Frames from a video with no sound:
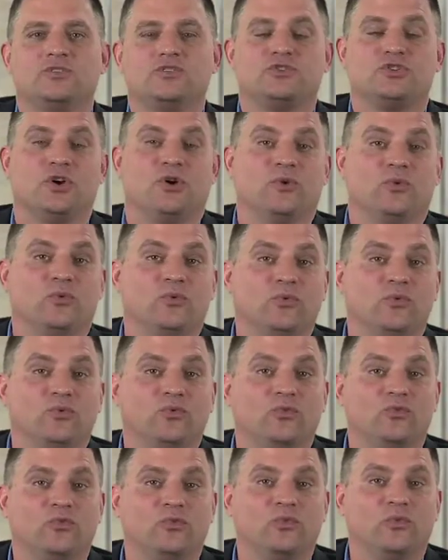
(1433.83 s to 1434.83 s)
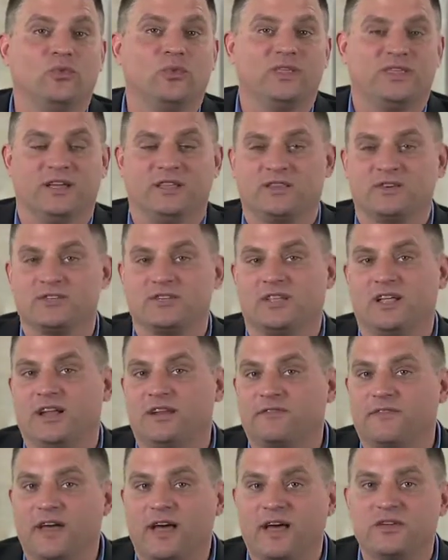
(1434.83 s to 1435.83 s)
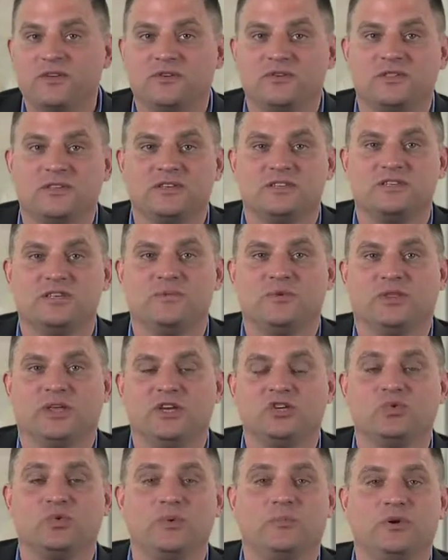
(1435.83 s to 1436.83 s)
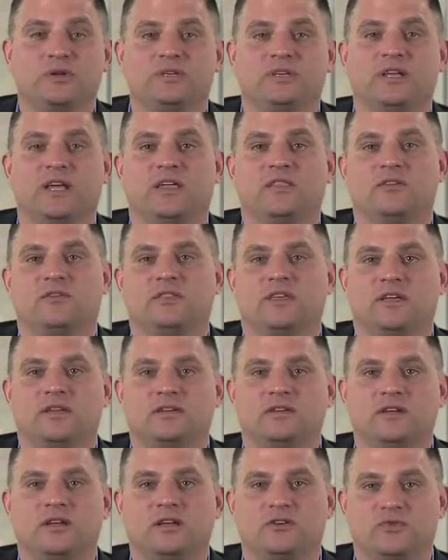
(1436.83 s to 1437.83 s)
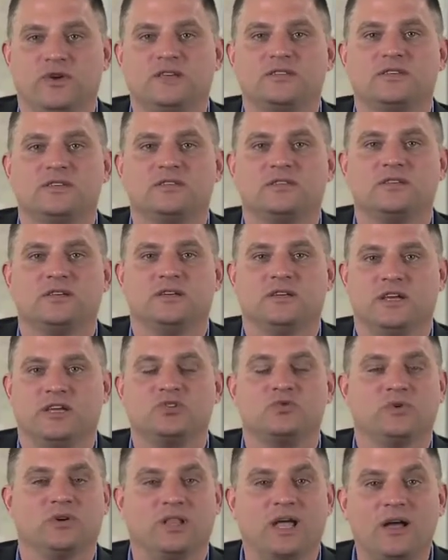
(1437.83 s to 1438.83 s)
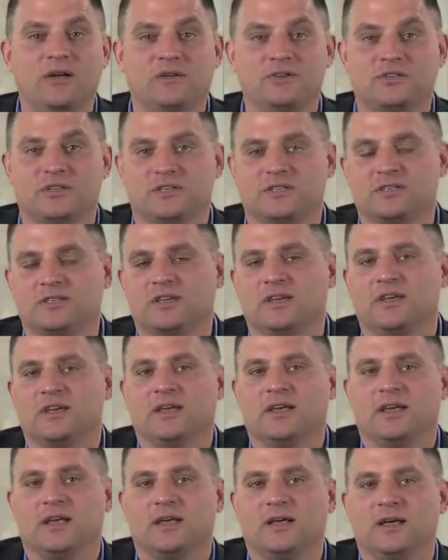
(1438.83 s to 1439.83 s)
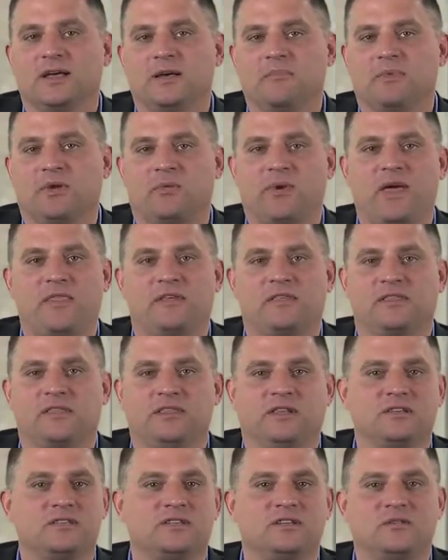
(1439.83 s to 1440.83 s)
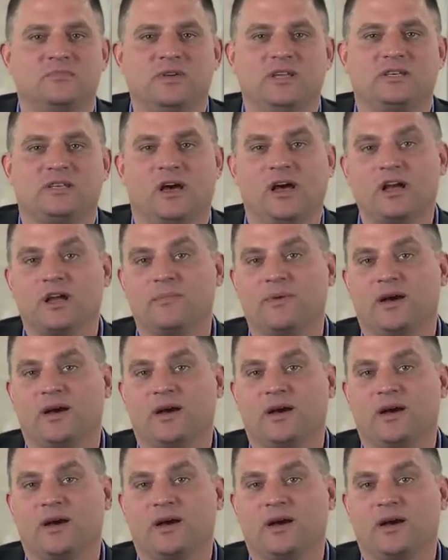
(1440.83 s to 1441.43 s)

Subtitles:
So we think there's a lot of value to the simulation we put together that addresses industrial outages, but rather than listen to me talk